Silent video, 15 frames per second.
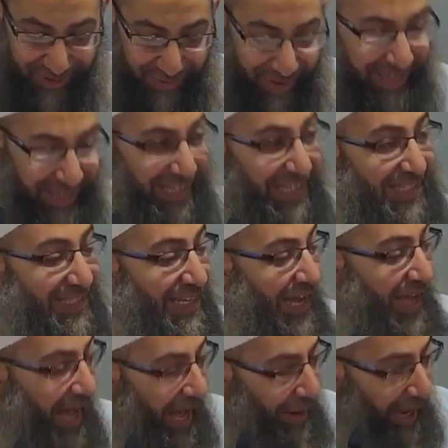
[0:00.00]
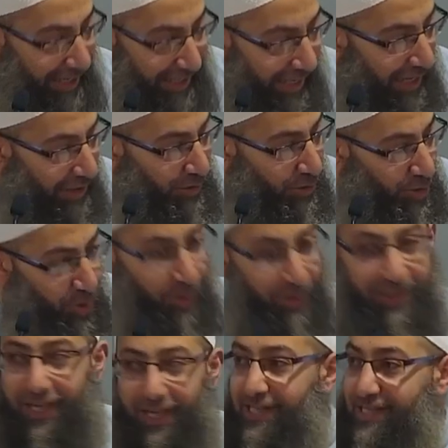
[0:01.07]
from my kids. I can't do
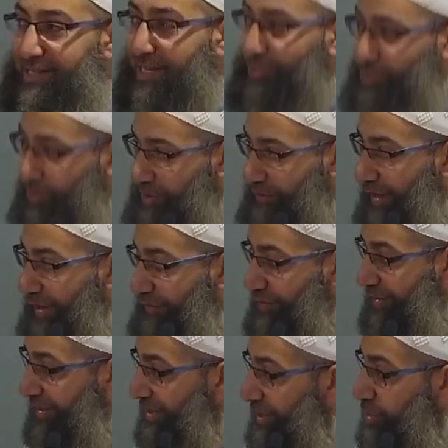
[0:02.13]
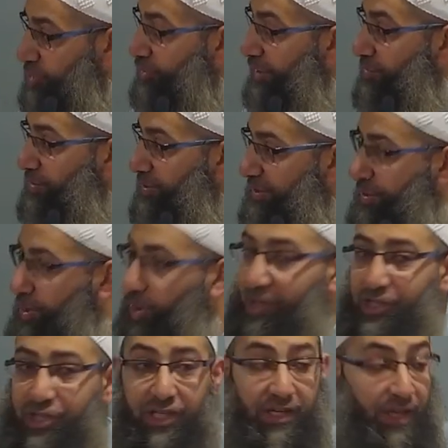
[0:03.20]
shortcuts. I sort of have to tread with
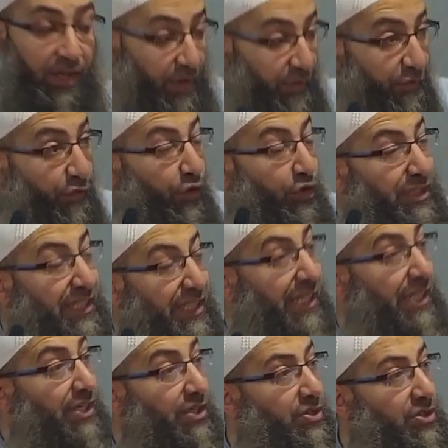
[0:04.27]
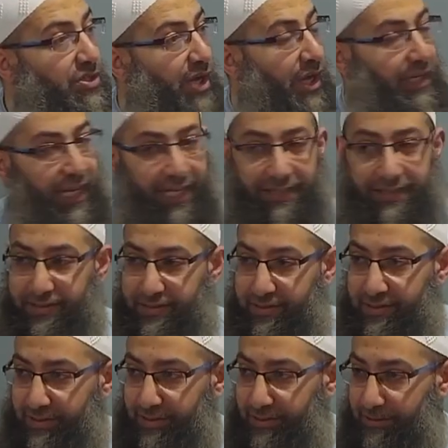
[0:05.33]
caution for years on end.
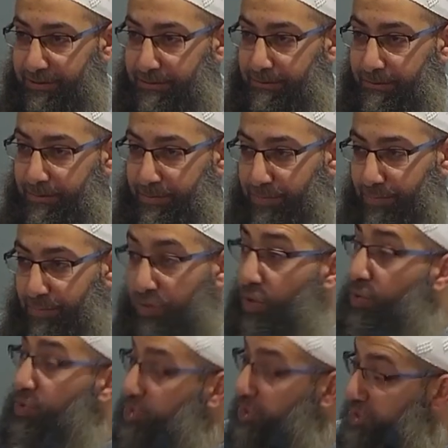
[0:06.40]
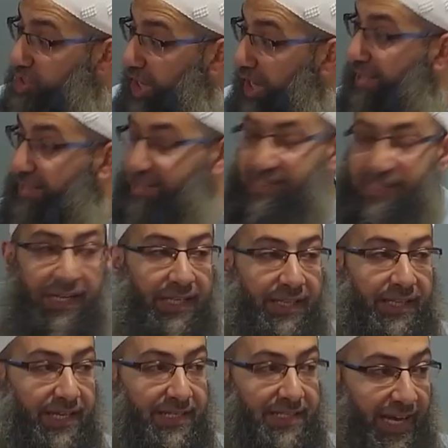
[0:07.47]
Those are giants in
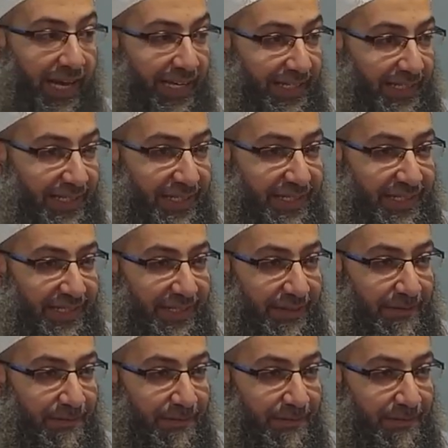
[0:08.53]
Allah's eyes.